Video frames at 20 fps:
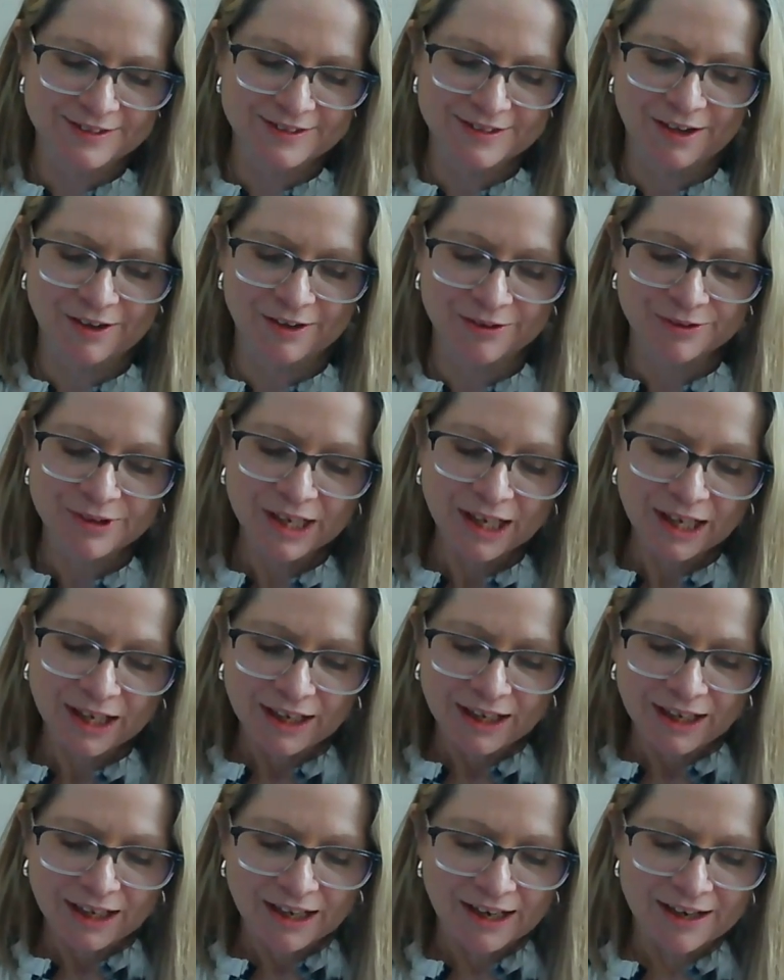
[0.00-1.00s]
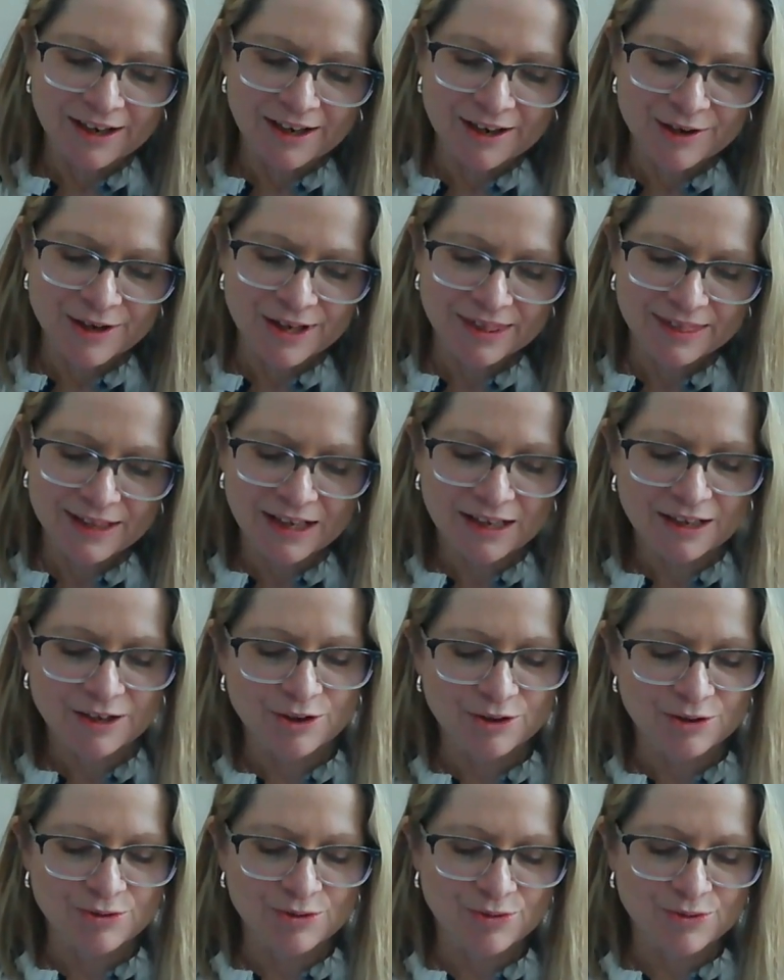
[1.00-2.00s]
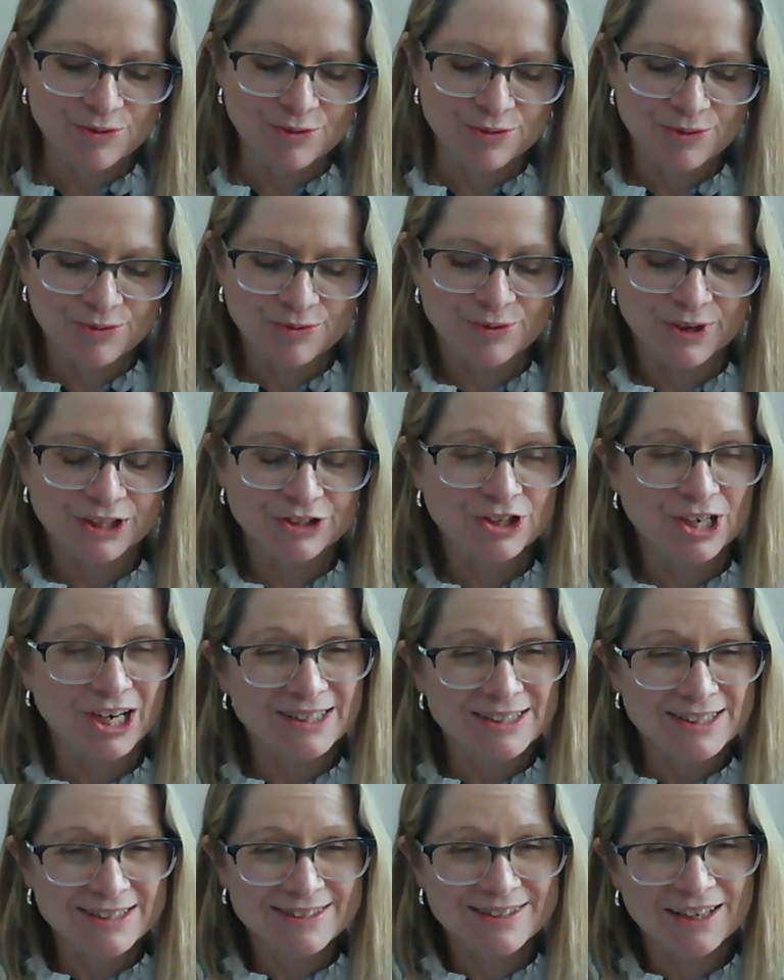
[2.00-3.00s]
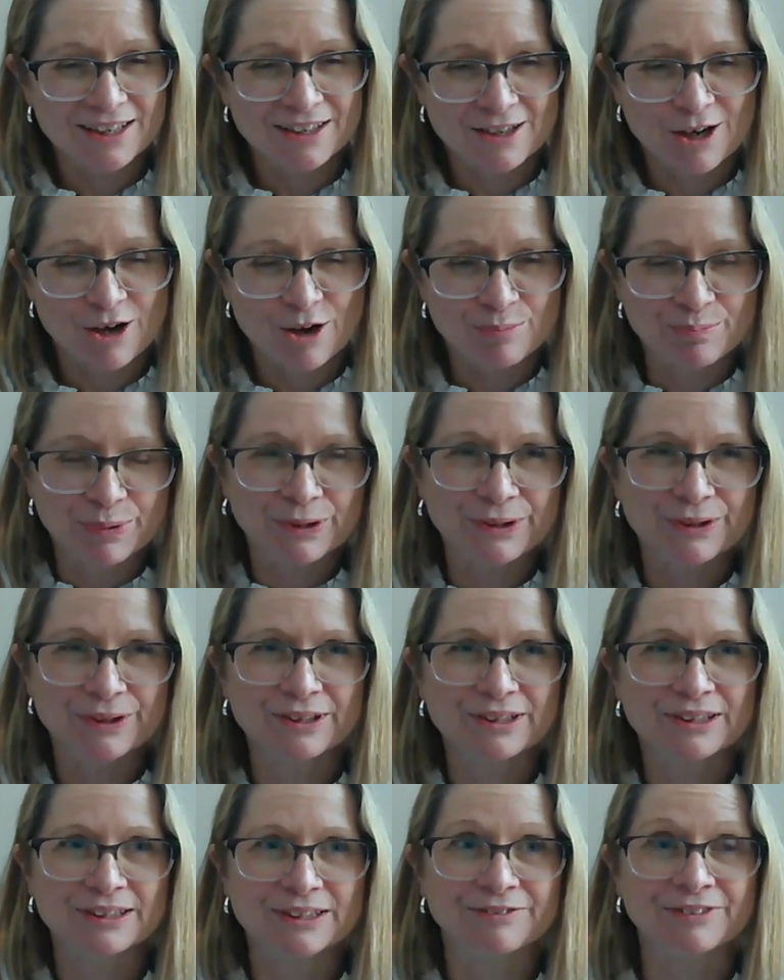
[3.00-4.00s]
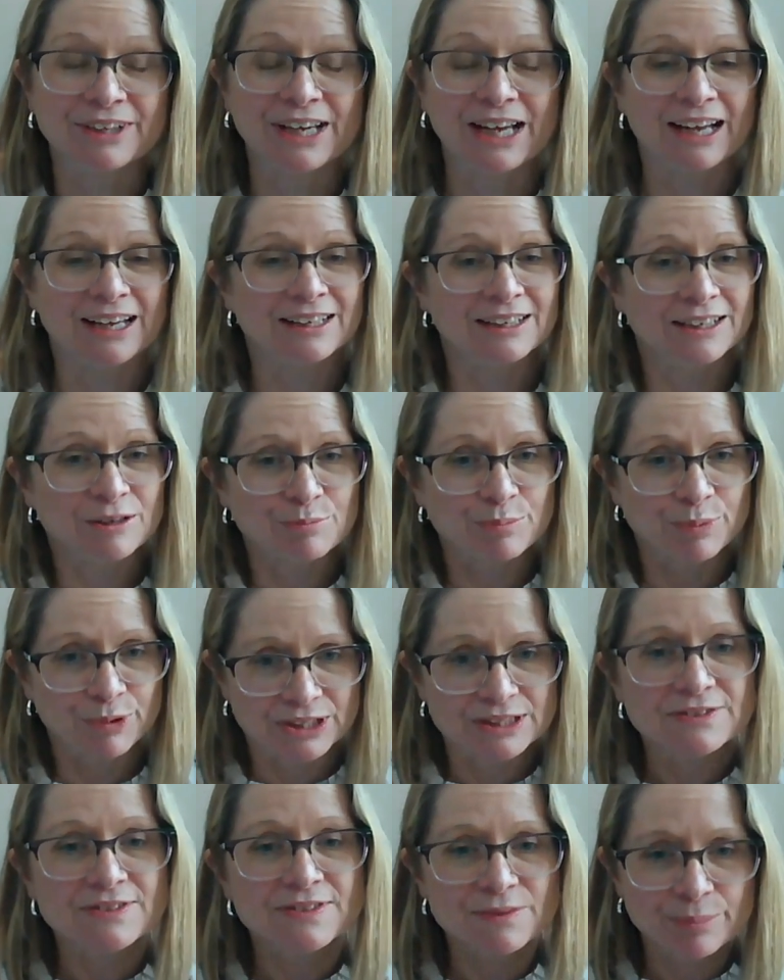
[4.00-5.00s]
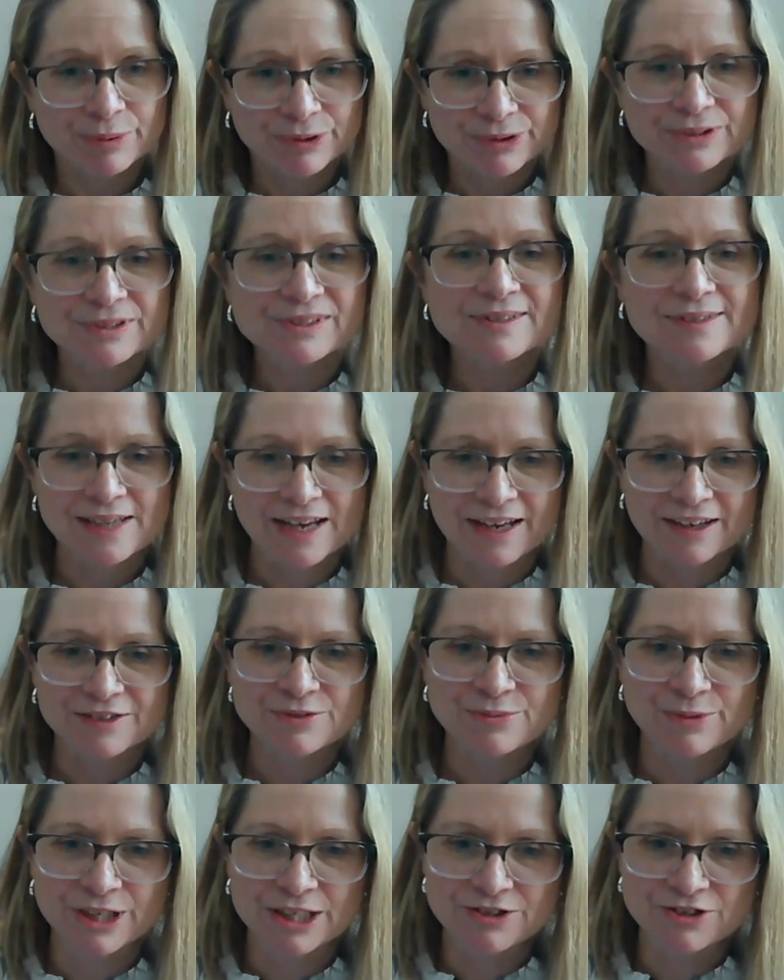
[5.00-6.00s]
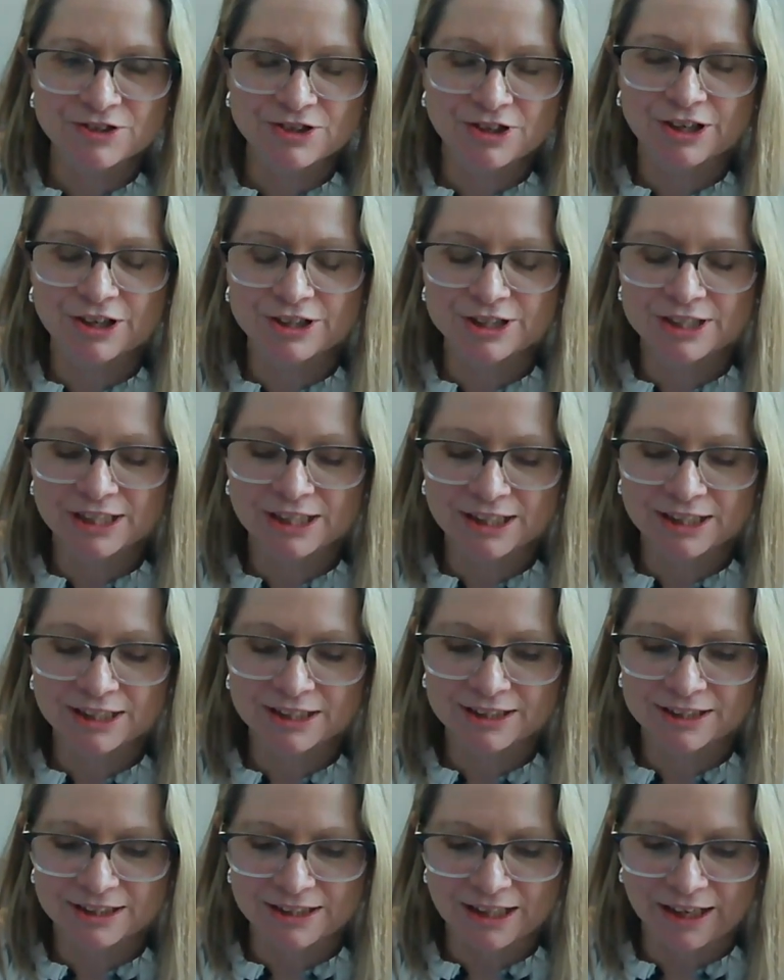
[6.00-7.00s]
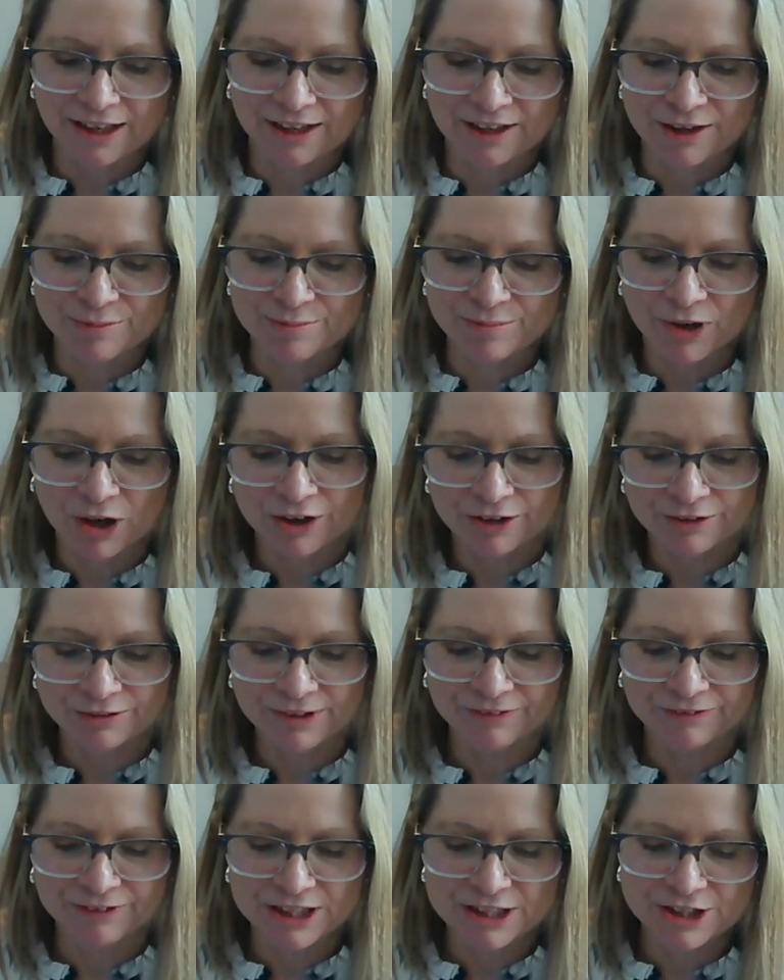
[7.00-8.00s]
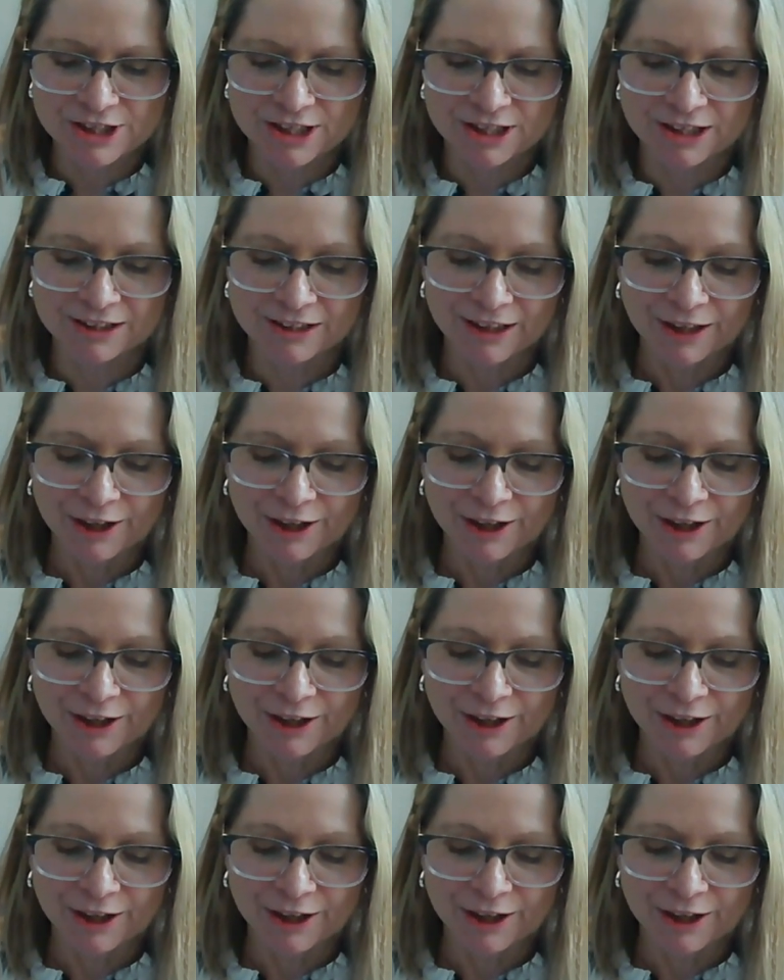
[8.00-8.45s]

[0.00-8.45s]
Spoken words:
So I think we tried to set a couple of guiding principles as we started our revision.